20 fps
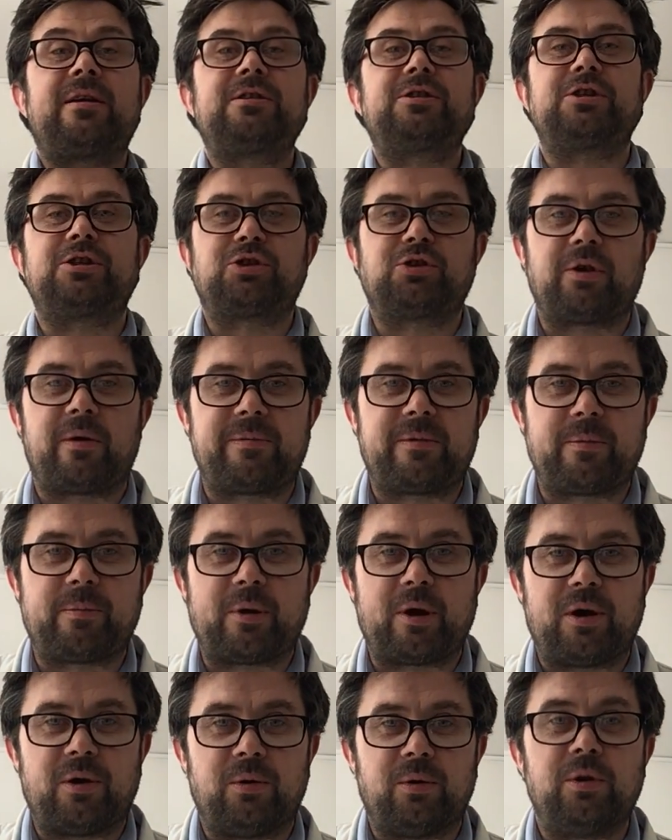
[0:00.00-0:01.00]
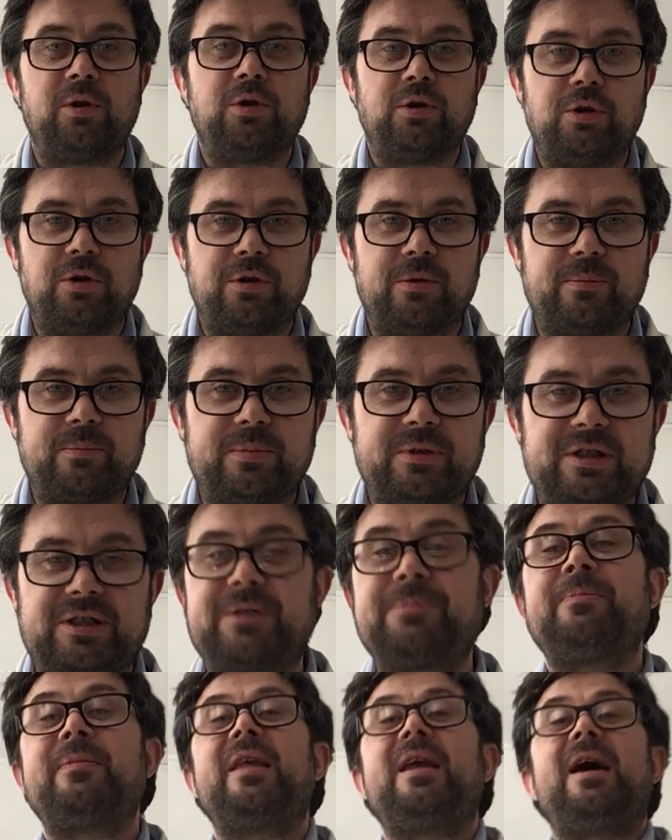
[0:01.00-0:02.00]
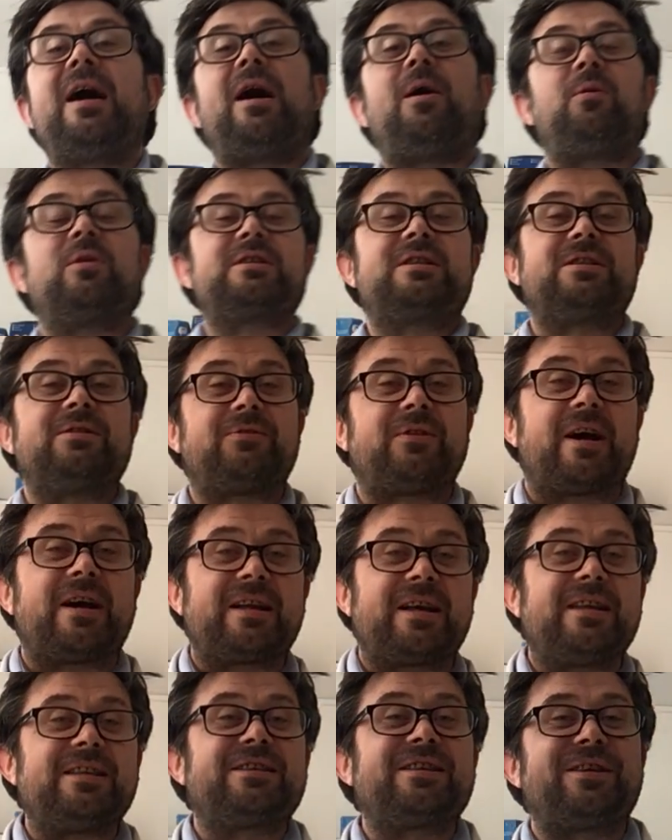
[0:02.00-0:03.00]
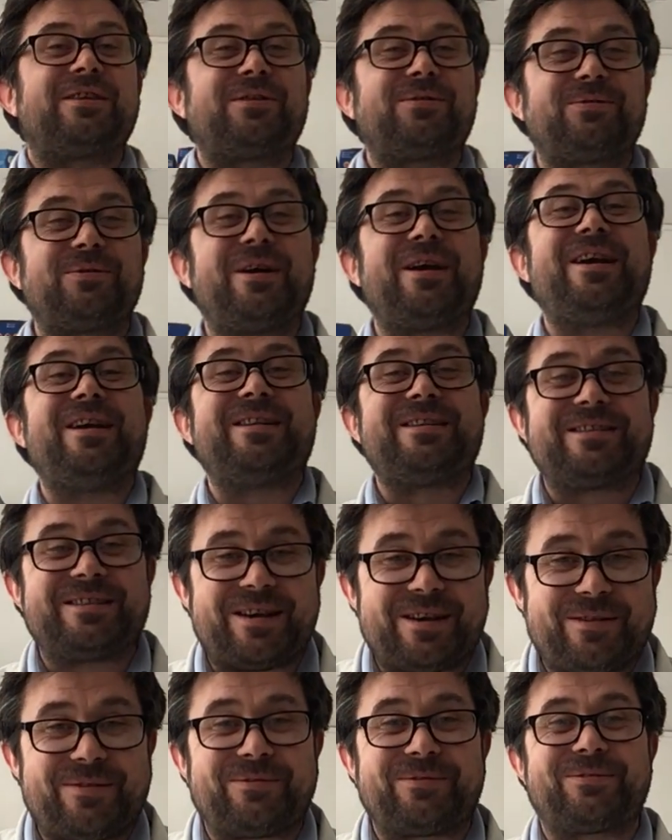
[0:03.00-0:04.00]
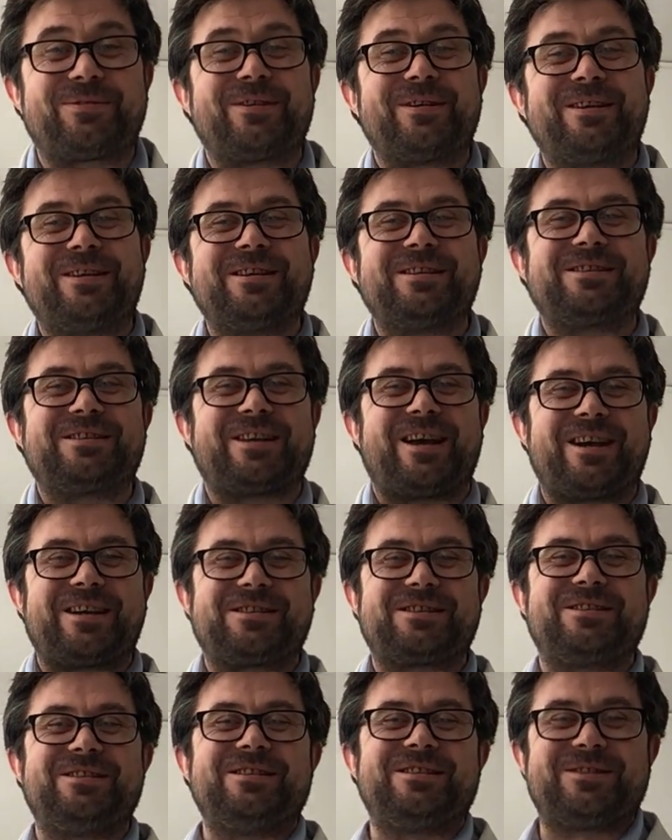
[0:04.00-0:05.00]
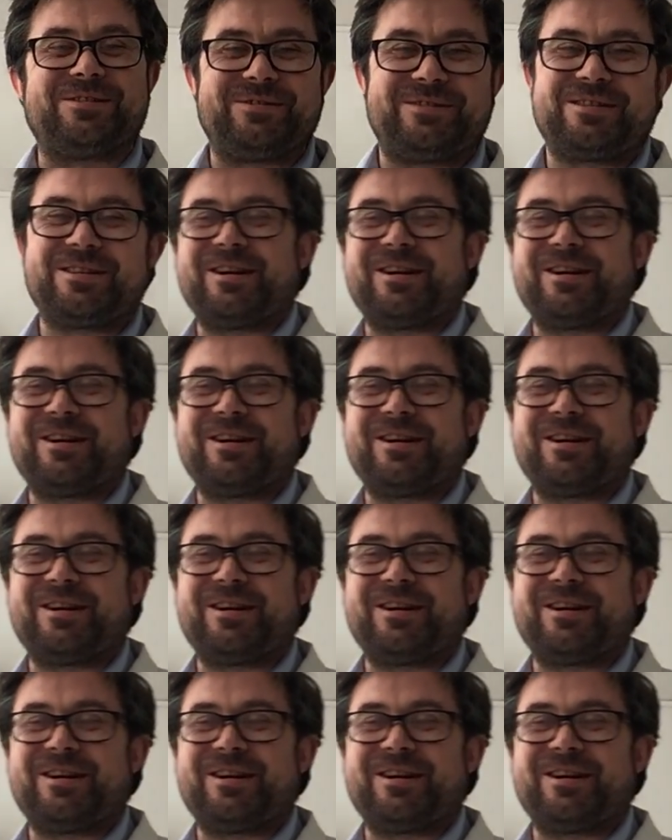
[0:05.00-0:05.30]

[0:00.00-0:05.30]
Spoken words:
Just drop the bowl. Oops. I want to divide it into 3 different sections of